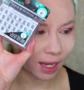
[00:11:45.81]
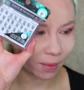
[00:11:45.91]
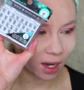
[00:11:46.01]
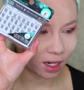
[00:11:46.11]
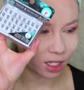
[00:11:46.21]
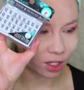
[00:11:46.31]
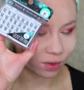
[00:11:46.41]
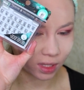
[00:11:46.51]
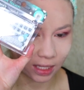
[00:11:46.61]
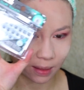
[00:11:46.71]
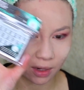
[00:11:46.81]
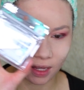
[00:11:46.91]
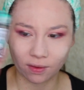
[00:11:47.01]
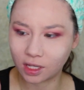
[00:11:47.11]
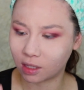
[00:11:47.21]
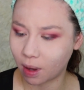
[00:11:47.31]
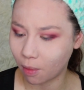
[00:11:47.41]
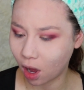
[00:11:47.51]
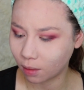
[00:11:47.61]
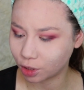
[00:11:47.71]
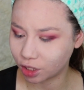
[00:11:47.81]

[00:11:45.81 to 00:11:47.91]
I'm not gonna use these. I'm gonna give these to my mom.